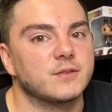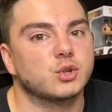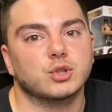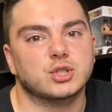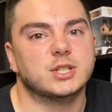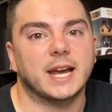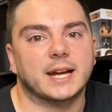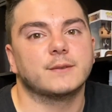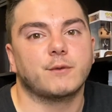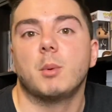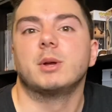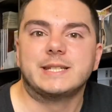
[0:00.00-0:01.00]
She could have taken it
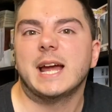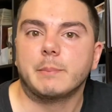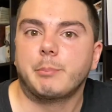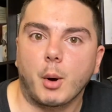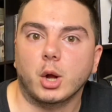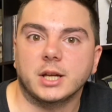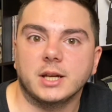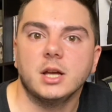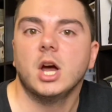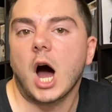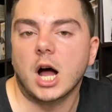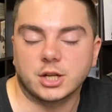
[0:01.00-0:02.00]
from her dead body.
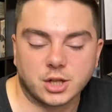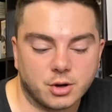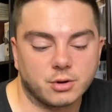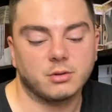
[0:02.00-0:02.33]
I don't know.